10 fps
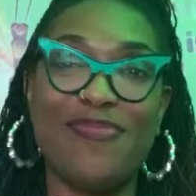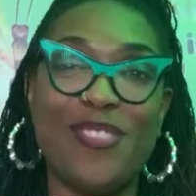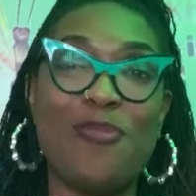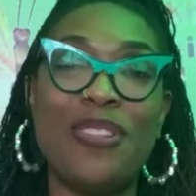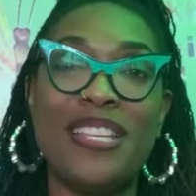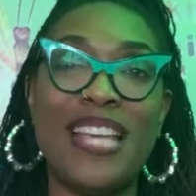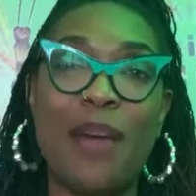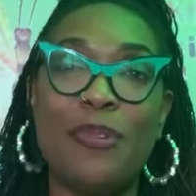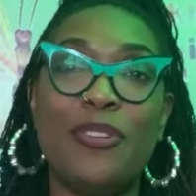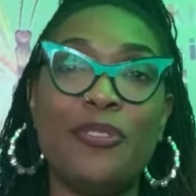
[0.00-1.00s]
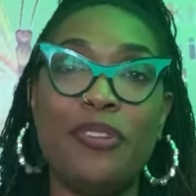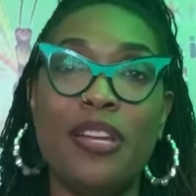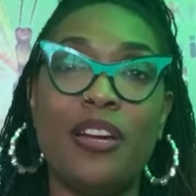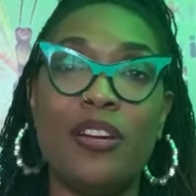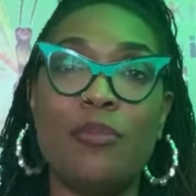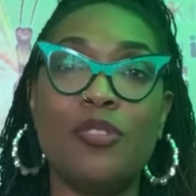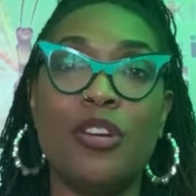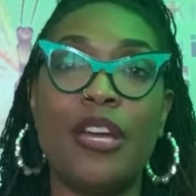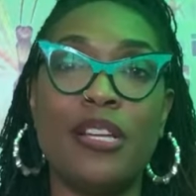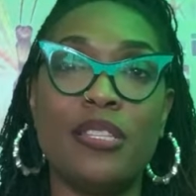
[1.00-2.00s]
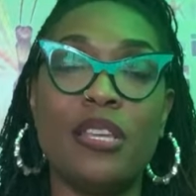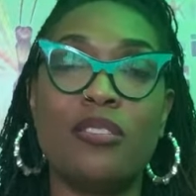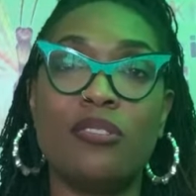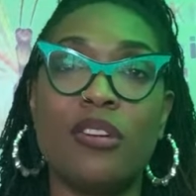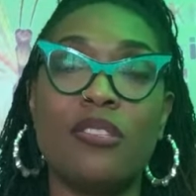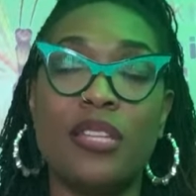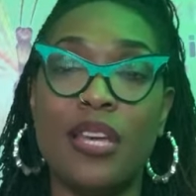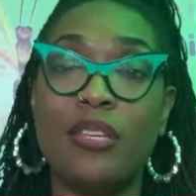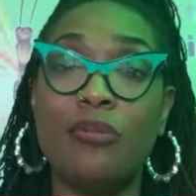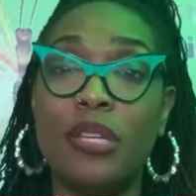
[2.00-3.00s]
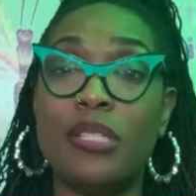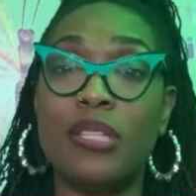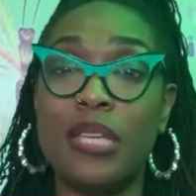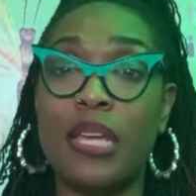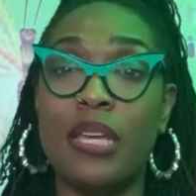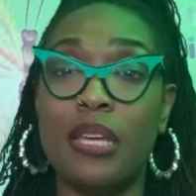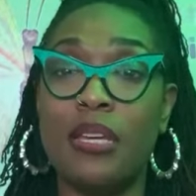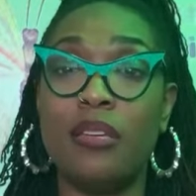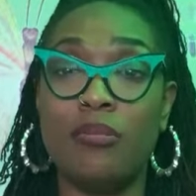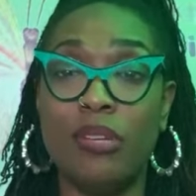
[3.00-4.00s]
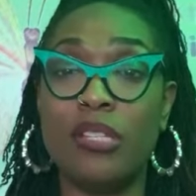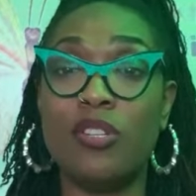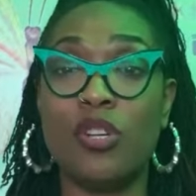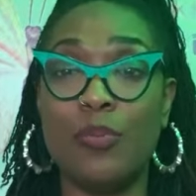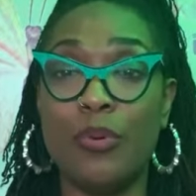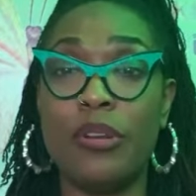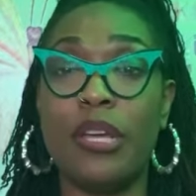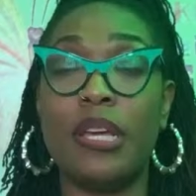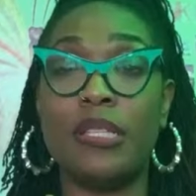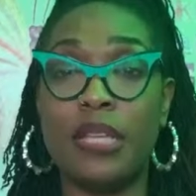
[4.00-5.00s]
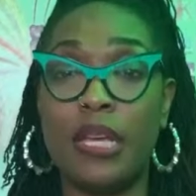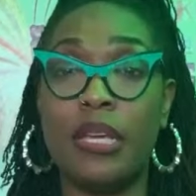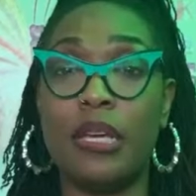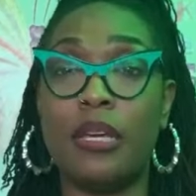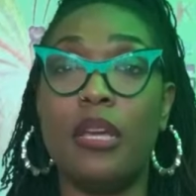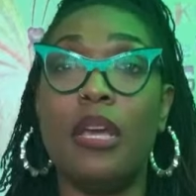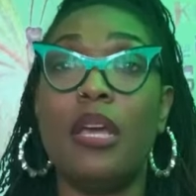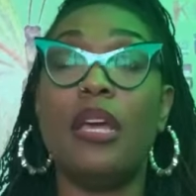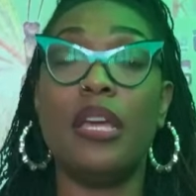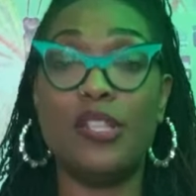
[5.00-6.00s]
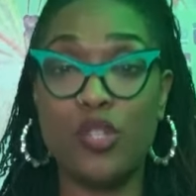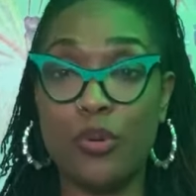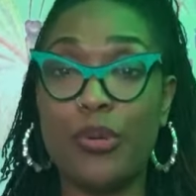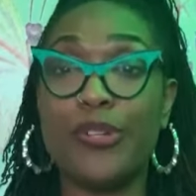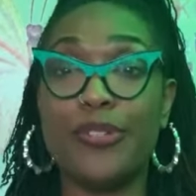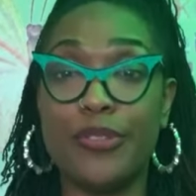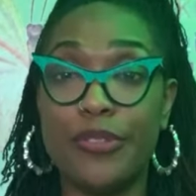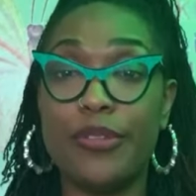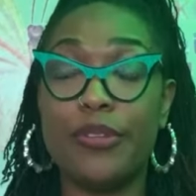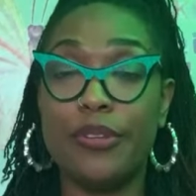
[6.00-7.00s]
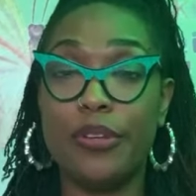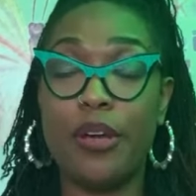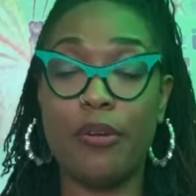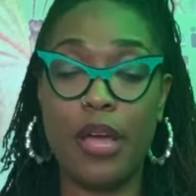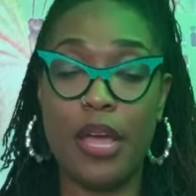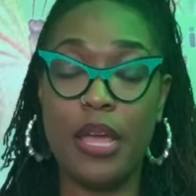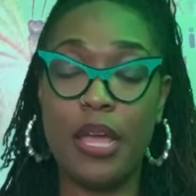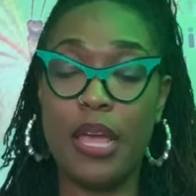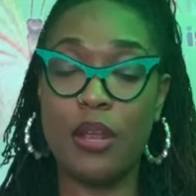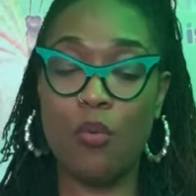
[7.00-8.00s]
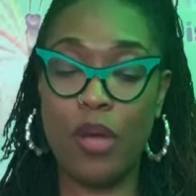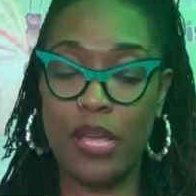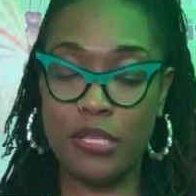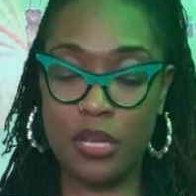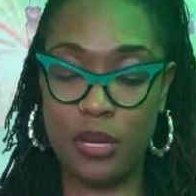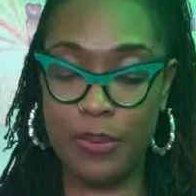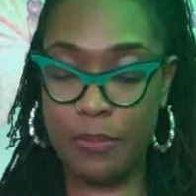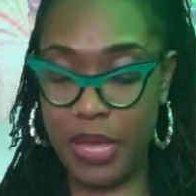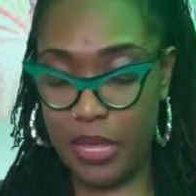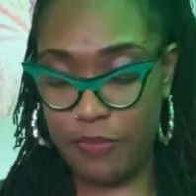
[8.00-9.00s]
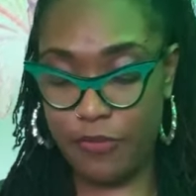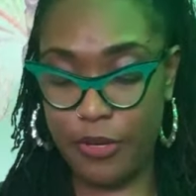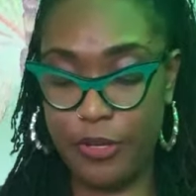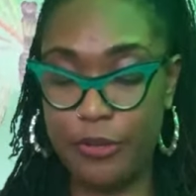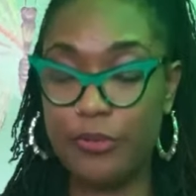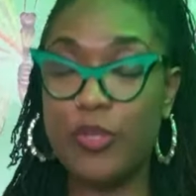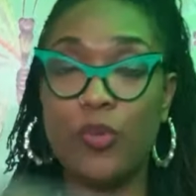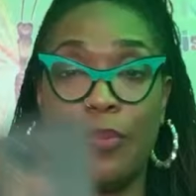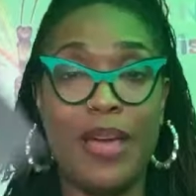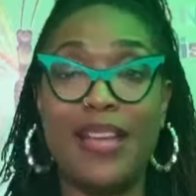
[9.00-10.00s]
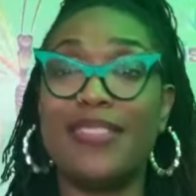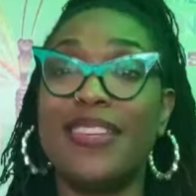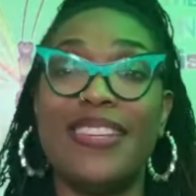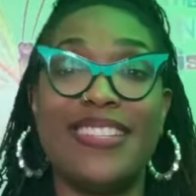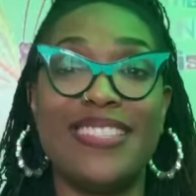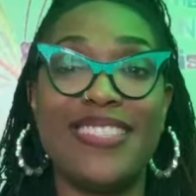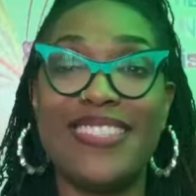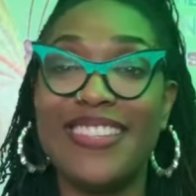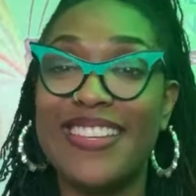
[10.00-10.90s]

When this opportunity comes, your ancestors are saying you need to take it. You need to jump on it and take it. It's yours, okay? And a way is going to be made for you. Two of Baskets.